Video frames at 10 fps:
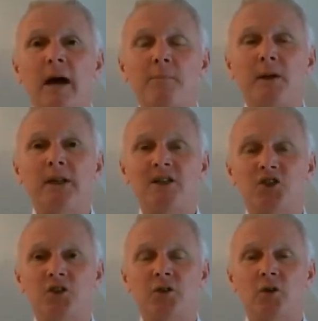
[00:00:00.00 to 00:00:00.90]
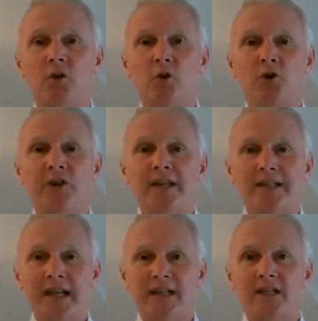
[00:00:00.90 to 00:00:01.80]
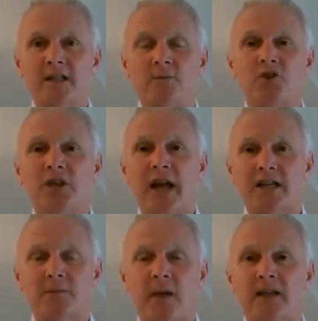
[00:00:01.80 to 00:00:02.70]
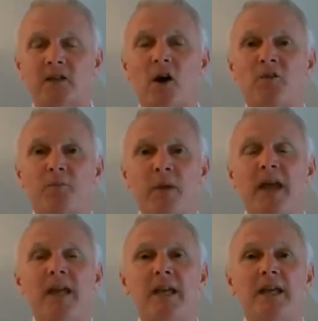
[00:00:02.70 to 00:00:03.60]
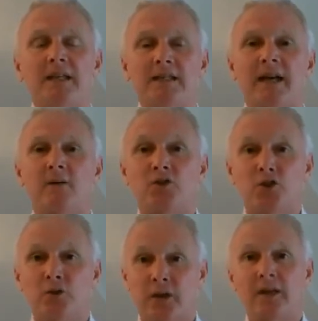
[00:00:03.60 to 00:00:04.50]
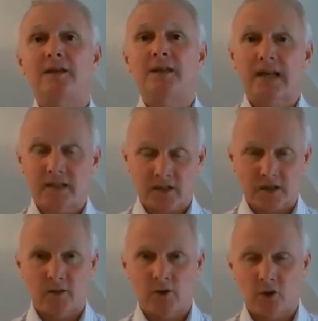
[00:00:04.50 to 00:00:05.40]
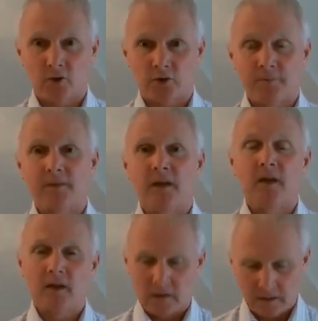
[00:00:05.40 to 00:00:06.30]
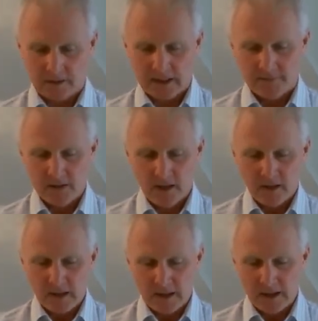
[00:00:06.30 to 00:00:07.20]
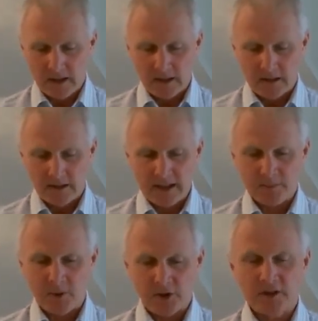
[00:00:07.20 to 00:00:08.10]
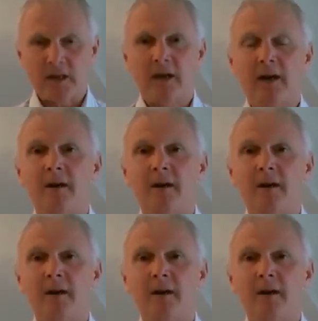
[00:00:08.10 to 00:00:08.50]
abolition or the debt assumption aspect of paying it down to the debtor, so-called. Okay, next point.